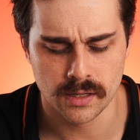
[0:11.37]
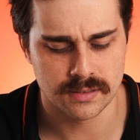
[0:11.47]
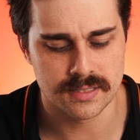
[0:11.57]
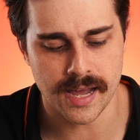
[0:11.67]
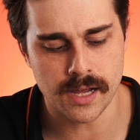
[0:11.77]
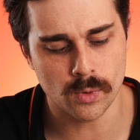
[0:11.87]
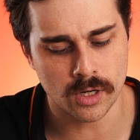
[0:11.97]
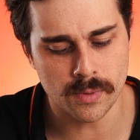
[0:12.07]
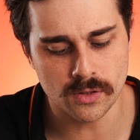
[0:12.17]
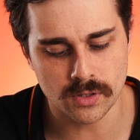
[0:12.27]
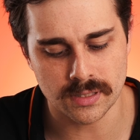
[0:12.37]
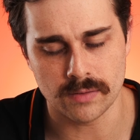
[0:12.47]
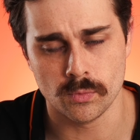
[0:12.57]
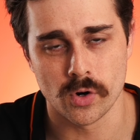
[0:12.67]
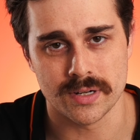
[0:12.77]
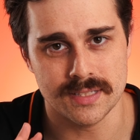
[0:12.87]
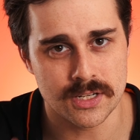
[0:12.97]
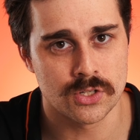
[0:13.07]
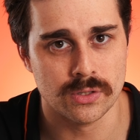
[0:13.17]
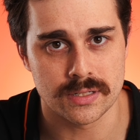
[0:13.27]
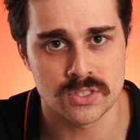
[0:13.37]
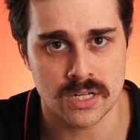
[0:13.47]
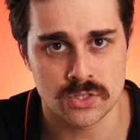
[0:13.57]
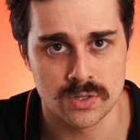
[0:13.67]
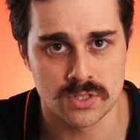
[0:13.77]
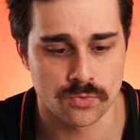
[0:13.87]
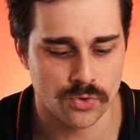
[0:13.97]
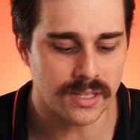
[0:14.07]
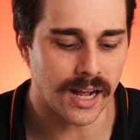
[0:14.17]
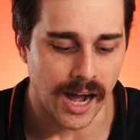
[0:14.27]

Today, we're going to be looking at more additional accessories to really